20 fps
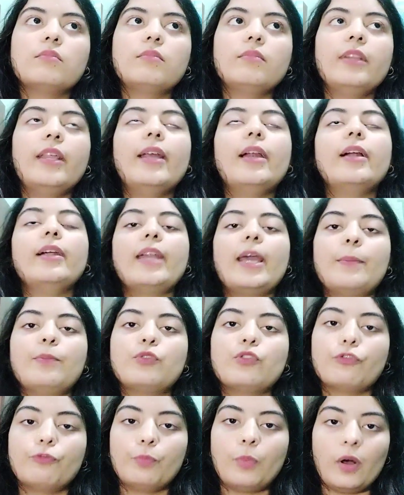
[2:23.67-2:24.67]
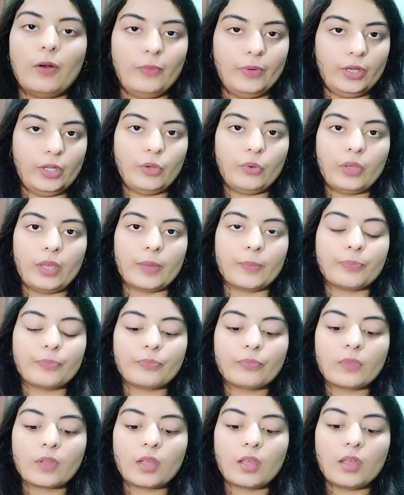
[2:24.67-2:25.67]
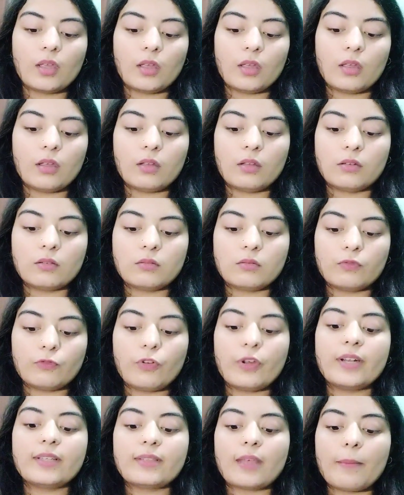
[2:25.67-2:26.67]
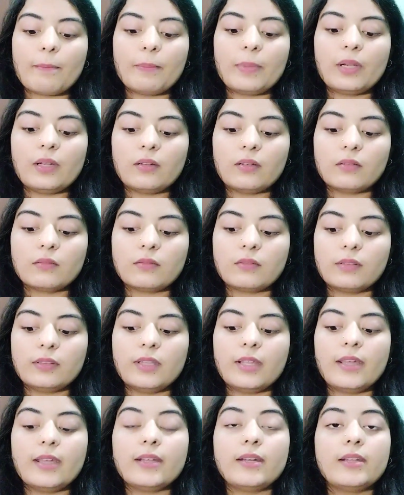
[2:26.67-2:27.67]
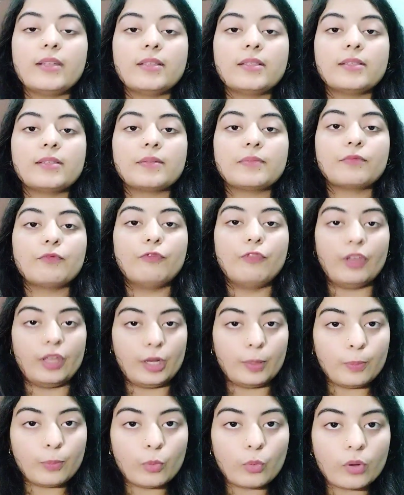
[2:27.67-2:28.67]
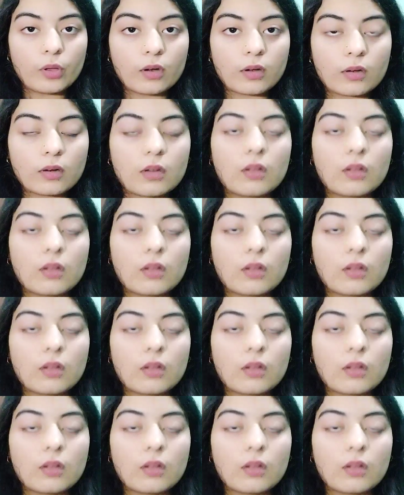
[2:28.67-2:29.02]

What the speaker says: there are types of poverty. Okay, for example, there is very poor,